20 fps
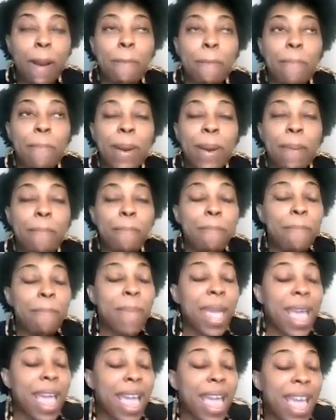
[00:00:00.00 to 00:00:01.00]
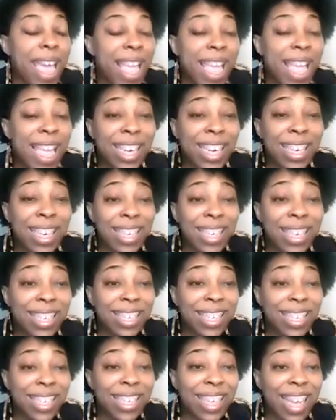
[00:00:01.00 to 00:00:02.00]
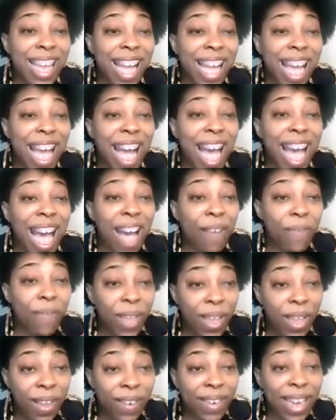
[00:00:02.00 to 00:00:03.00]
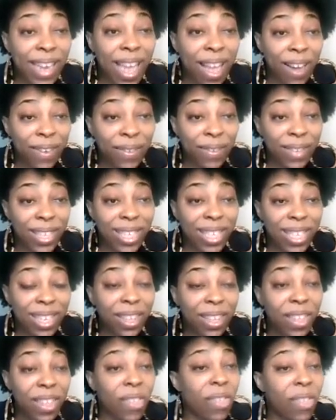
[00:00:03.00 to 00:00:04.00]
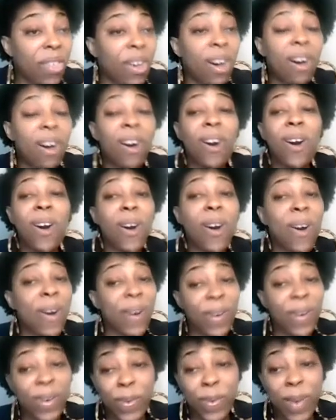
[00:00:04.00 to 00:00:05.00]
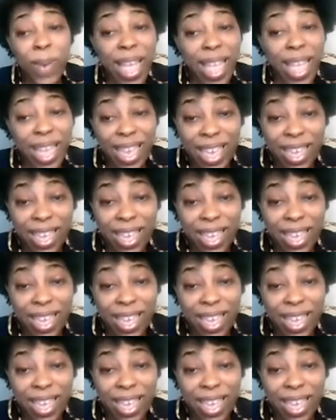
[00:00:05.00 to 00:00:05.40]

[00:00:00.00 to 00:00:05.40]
But man, I found out the hard way